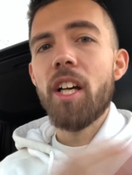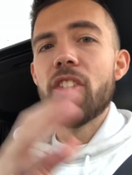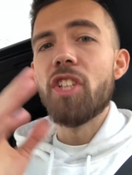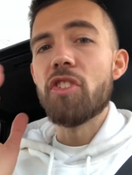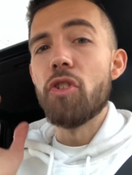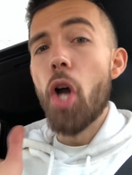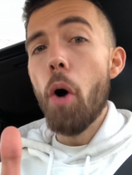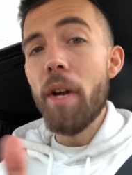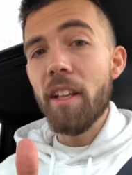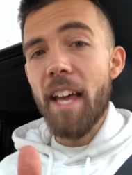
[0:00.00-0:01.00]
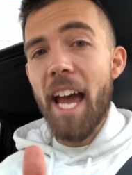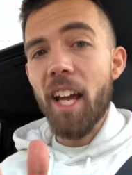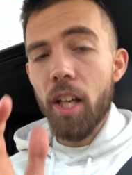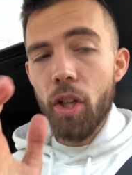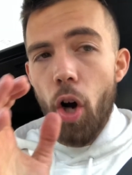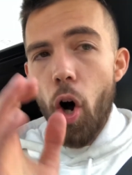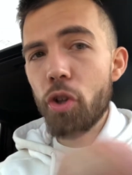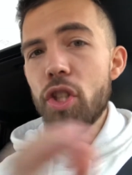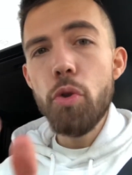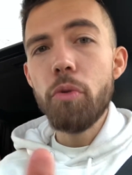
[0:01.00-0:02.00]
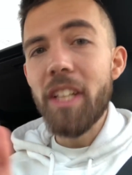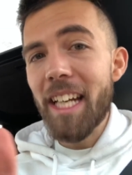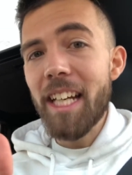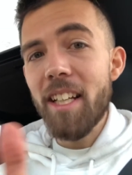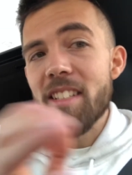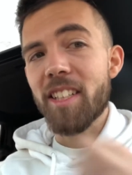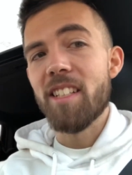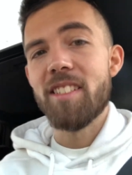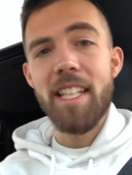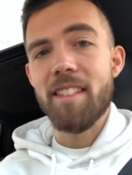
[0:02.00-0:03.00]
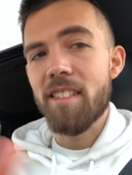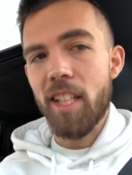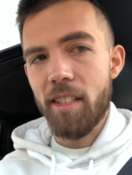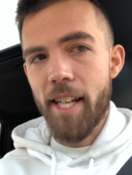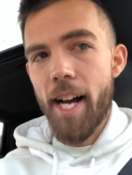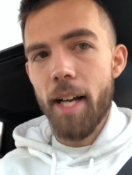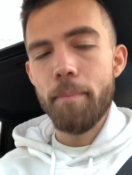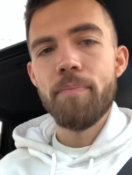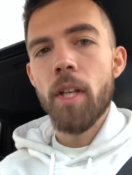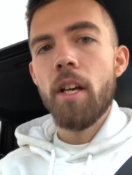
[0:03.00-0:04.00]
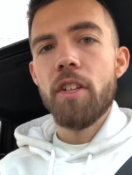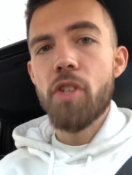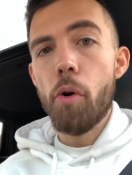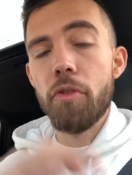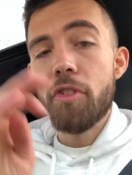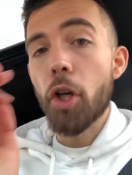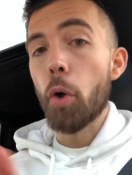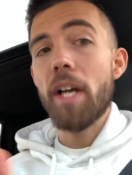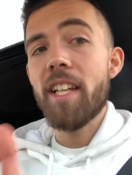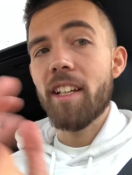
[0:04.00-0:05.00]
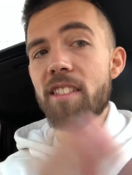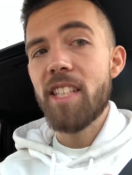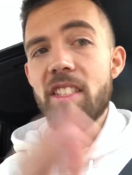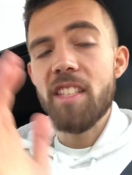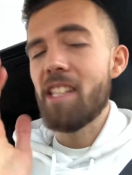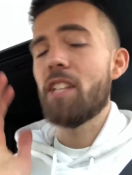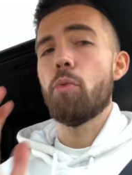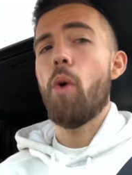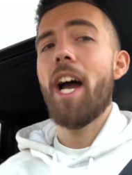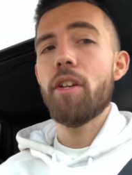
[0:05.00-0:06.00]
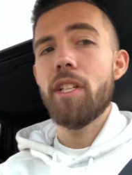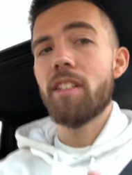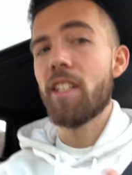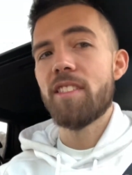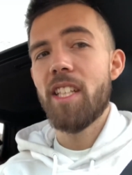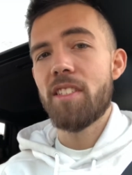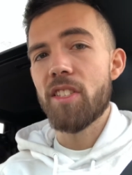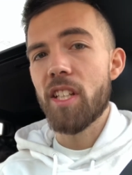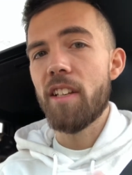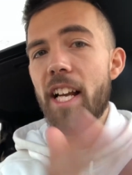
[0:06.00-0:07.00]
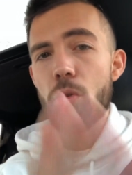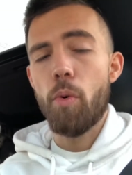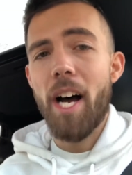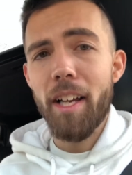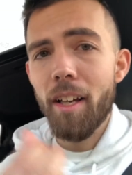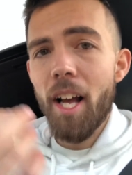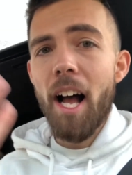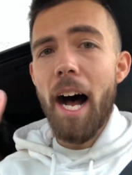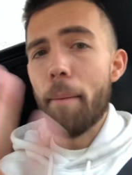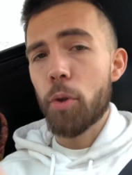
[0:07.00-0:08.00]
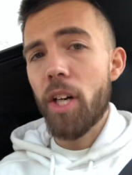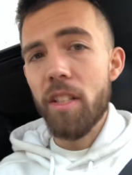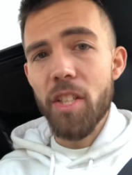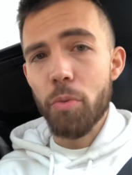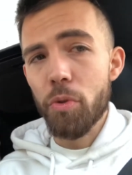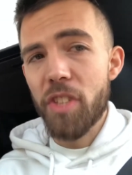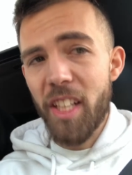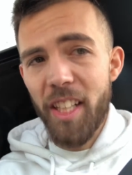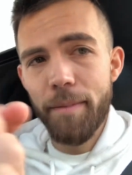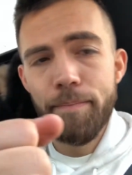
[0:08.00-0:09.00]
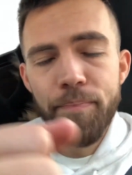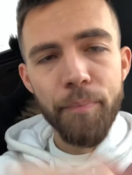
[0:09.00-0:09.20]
just knowing that all you need is consistency and time. So to create that consistency, that's why you need the consistency. And that's why I'm creating this routine